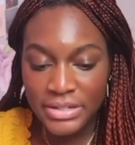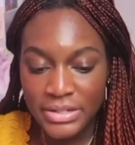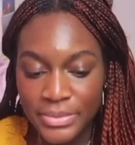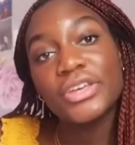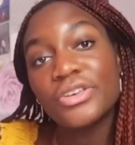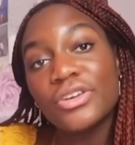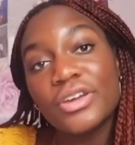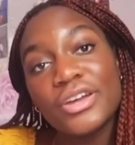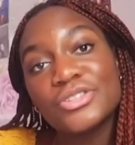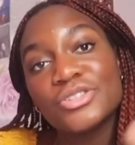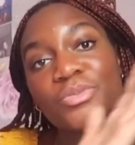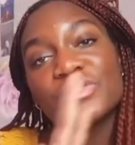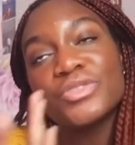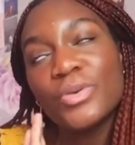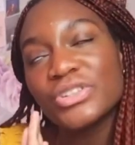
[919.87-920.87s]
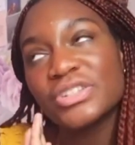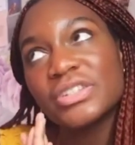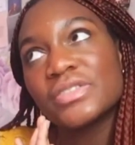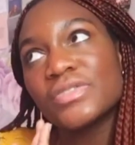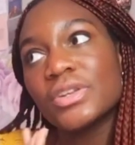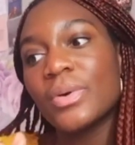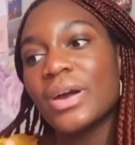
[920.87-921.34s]
Thank you guys so much for watching
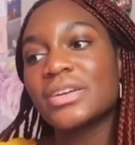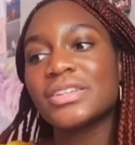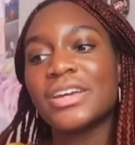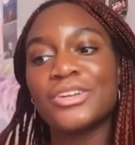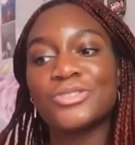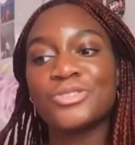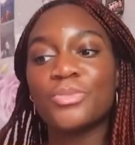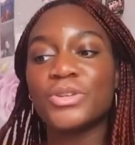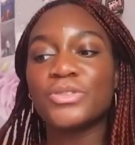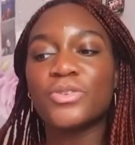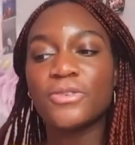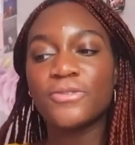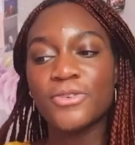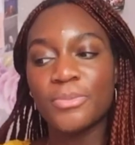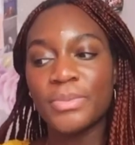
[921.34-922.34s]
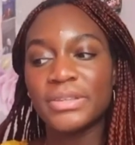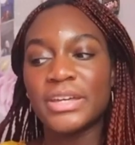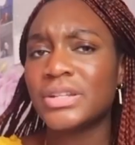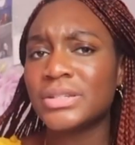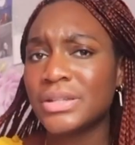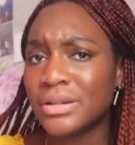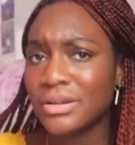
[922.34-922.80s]
this video. I actually had so much fun filming that I
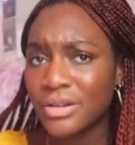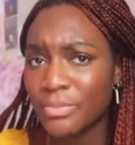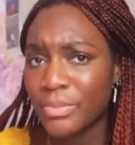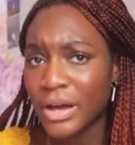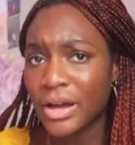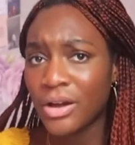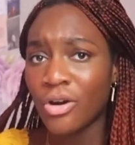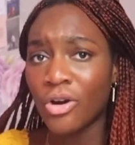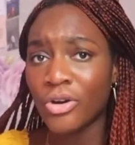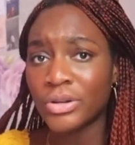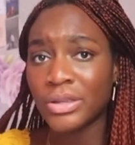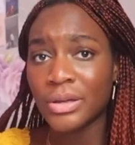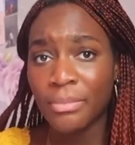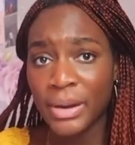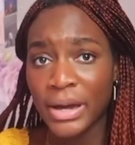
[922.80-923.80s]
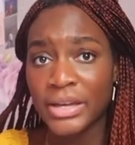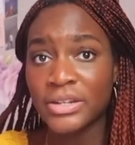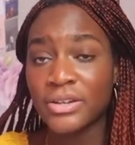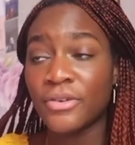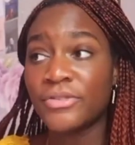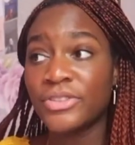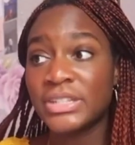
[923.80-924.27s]
need to look back on the
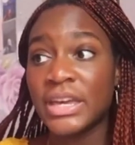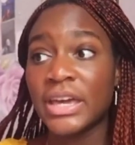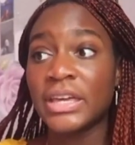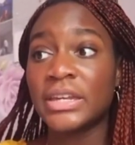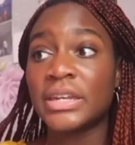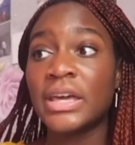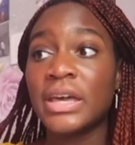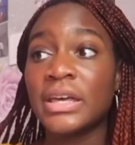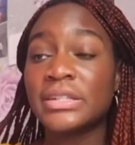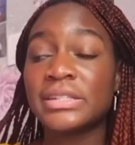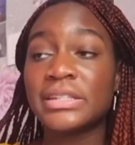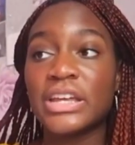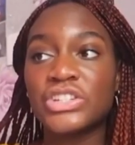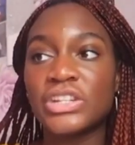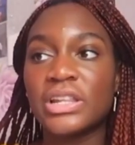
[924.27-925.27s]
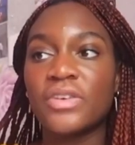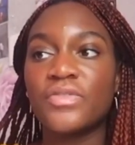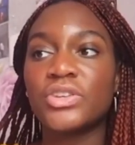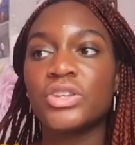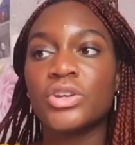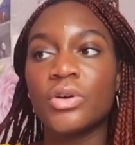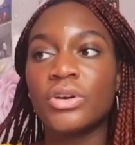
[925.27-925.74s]
mind of
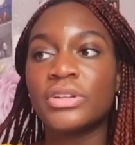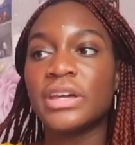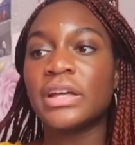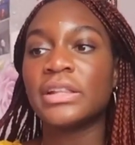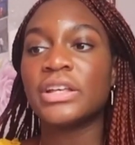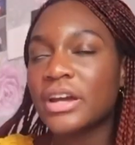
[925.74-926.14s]
10/11-year-old Ella.